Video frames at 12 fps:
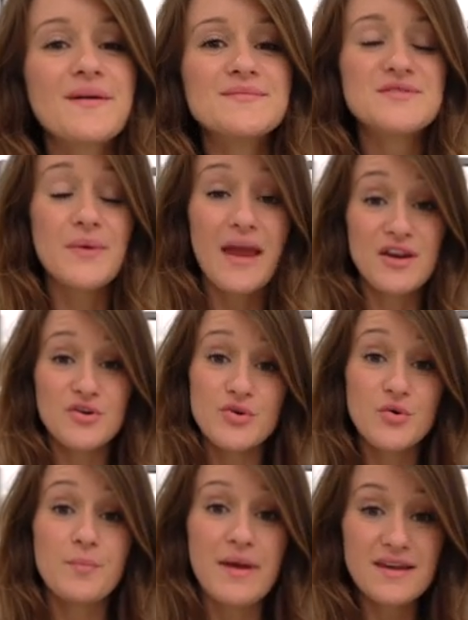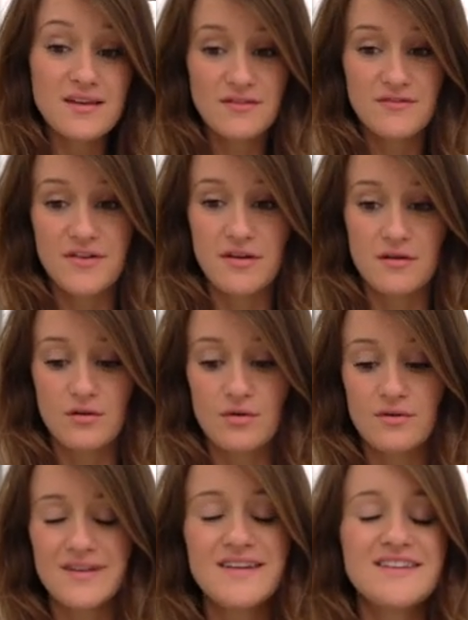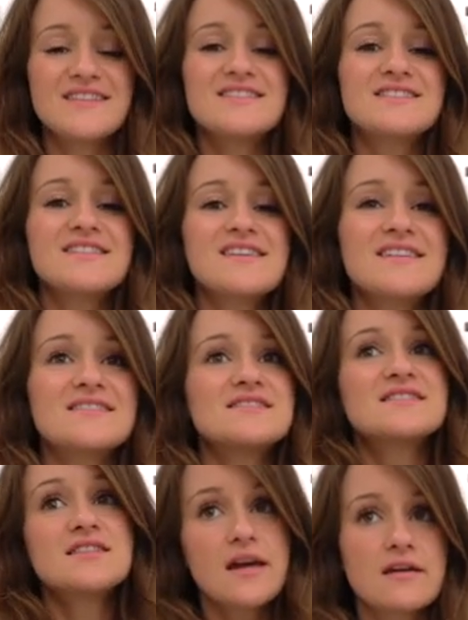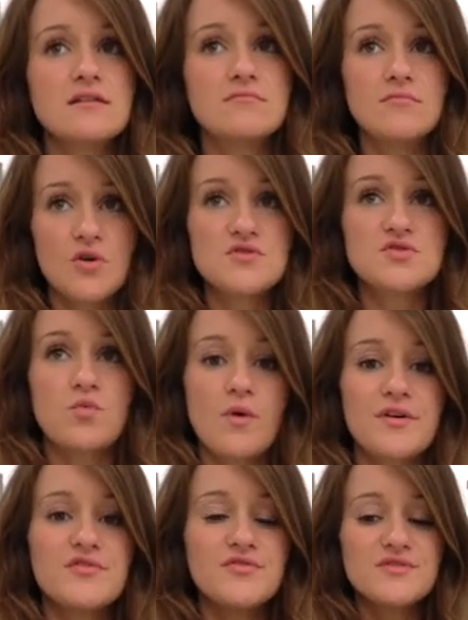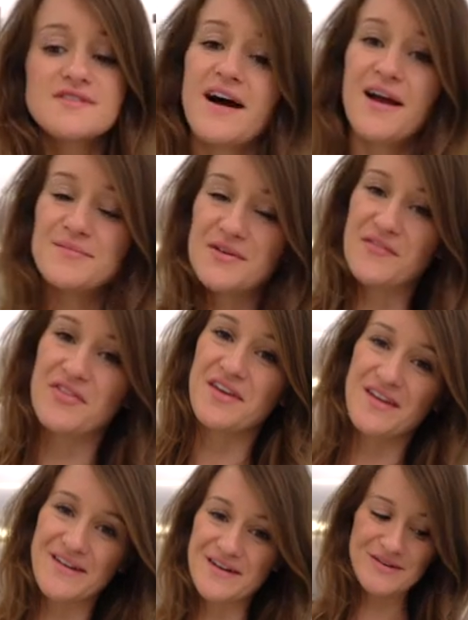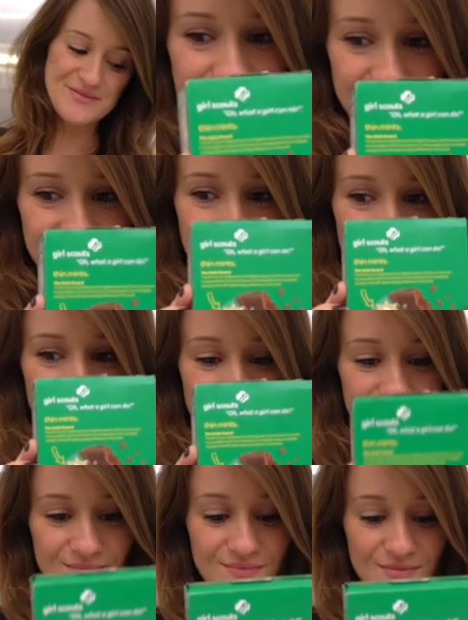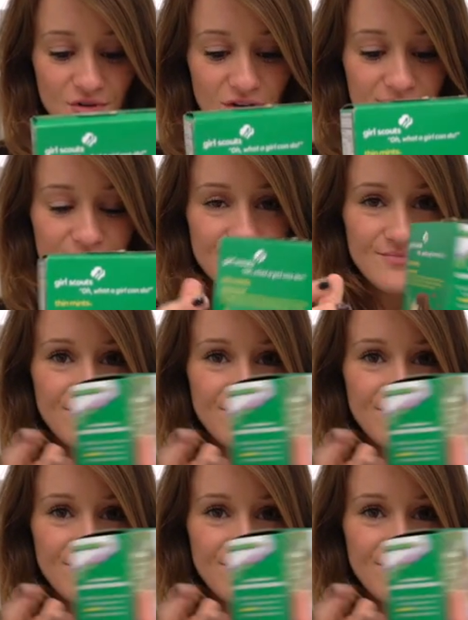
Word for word: welcome to a new baking video. It is the second most wonderful time of the year. Oh.